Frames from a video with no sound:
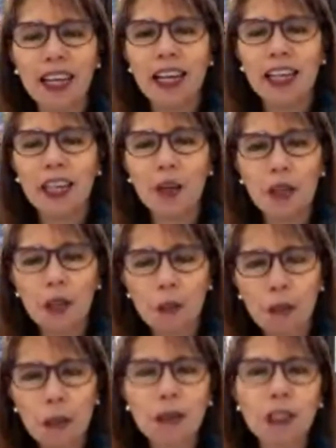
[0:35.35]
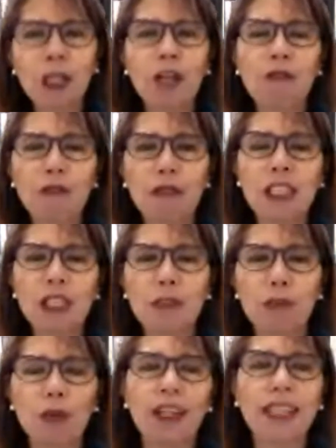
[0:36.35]
Now, the purpose of this
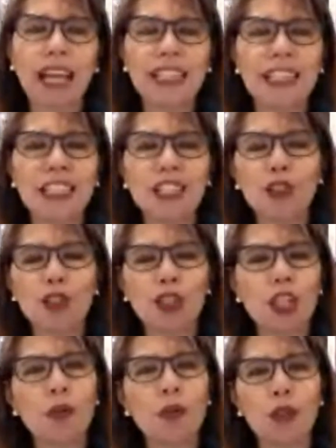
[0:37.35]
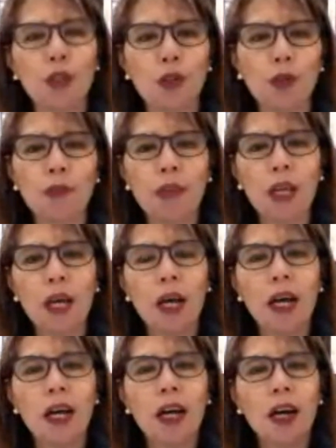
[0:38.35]
broadcast is to share with you,
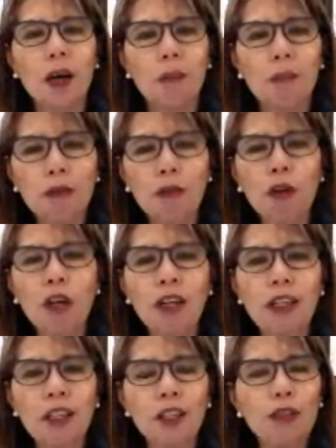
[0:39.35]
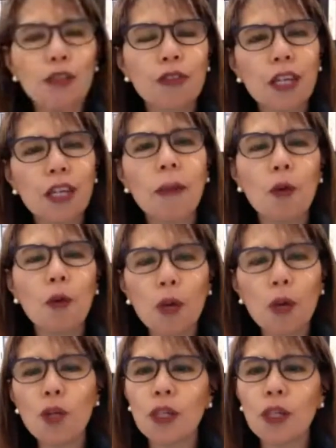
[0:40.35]
before you think about what you
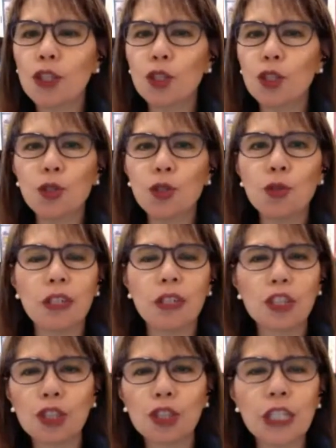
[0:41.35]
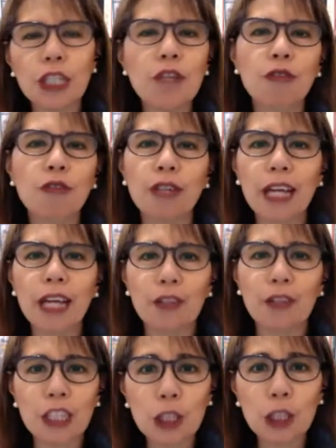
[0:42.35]
want to do or achieve, create, or
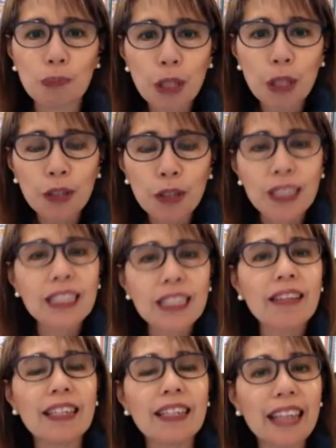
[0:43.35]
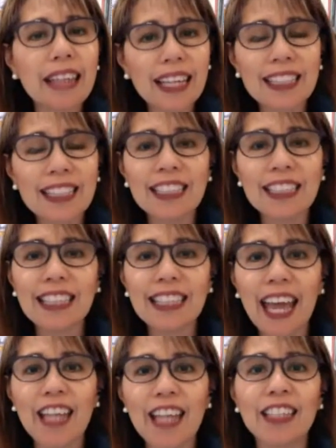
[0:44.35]
experience in the next
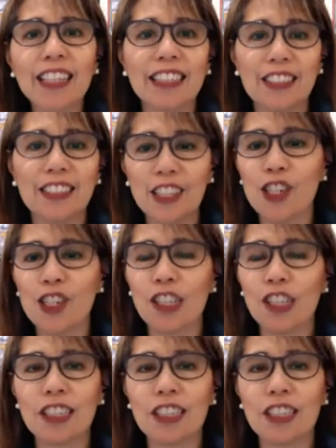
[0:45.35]
10 years,